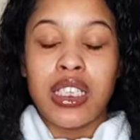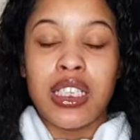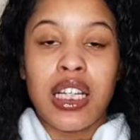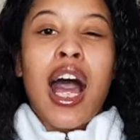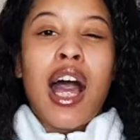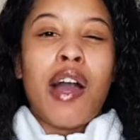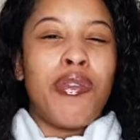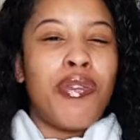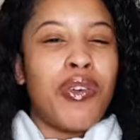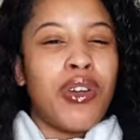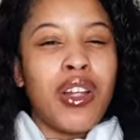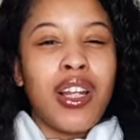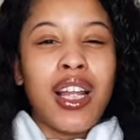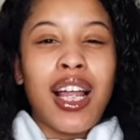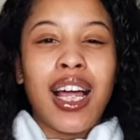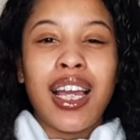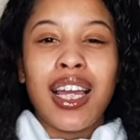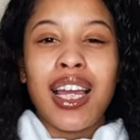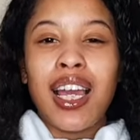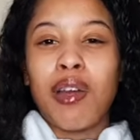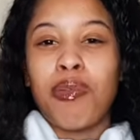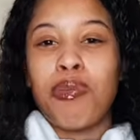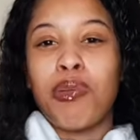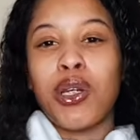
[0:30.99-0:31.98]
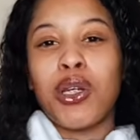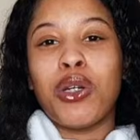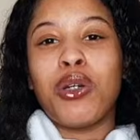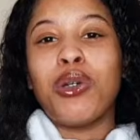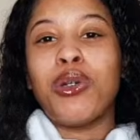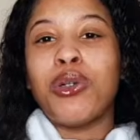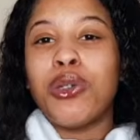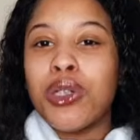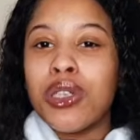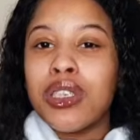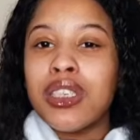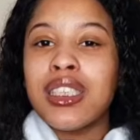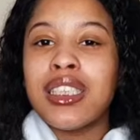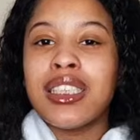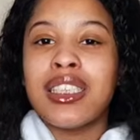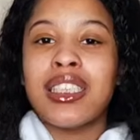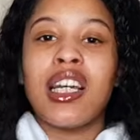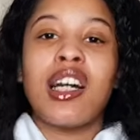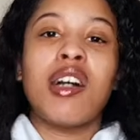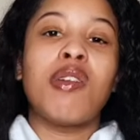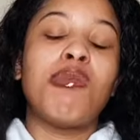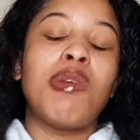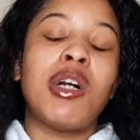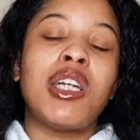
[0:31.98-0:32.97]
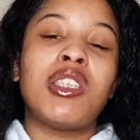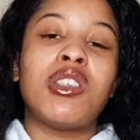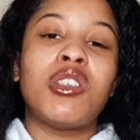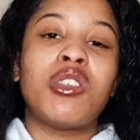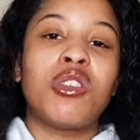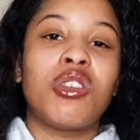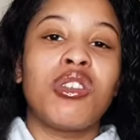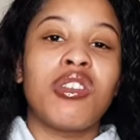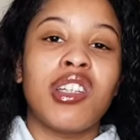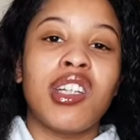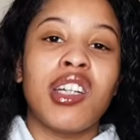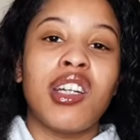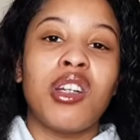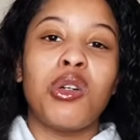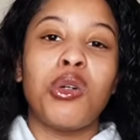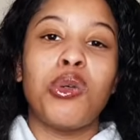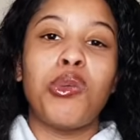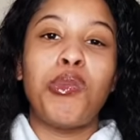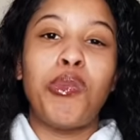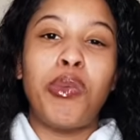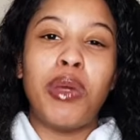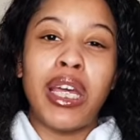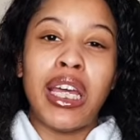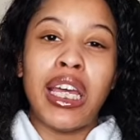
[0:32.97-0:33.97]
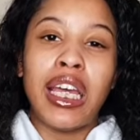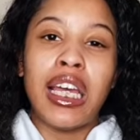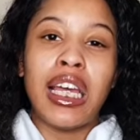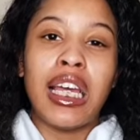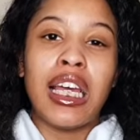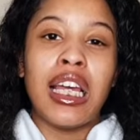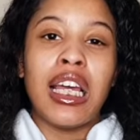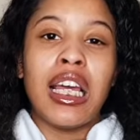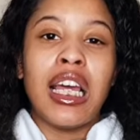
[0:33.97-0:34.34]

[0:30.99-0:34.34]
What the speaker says: I feel like I've been called to tell my story a little bit.